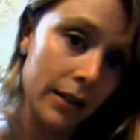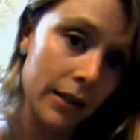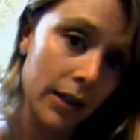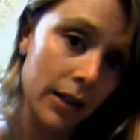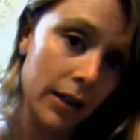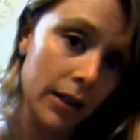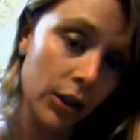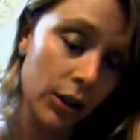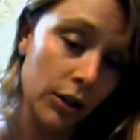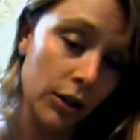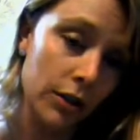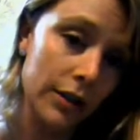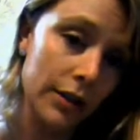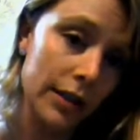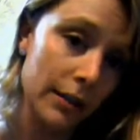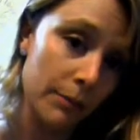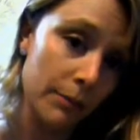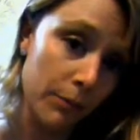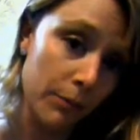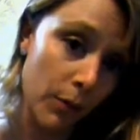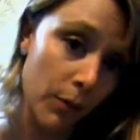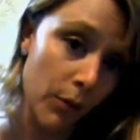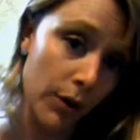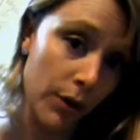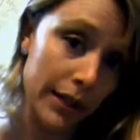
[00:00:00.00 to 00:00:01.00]
the girls
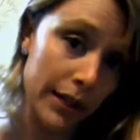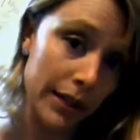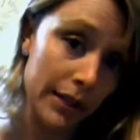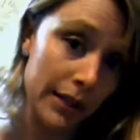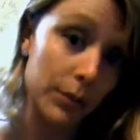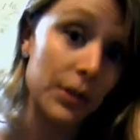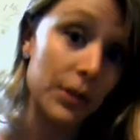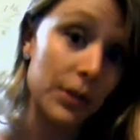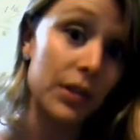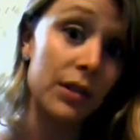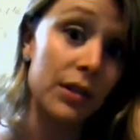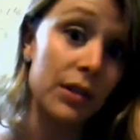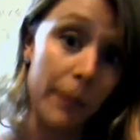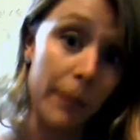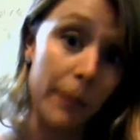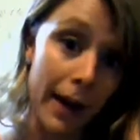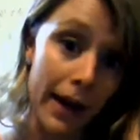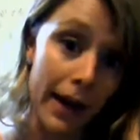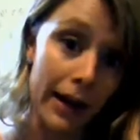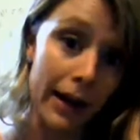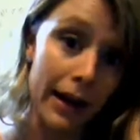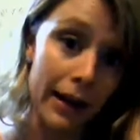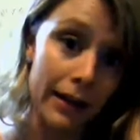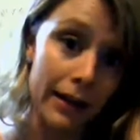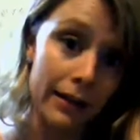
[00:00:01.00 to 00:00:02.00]
and boys, was
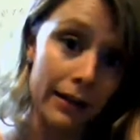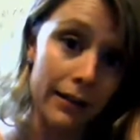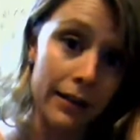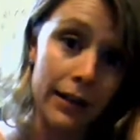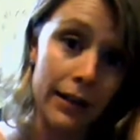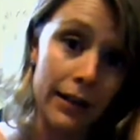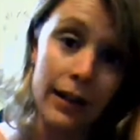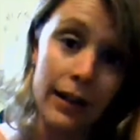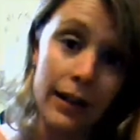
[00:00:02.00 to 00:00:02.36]
spot on.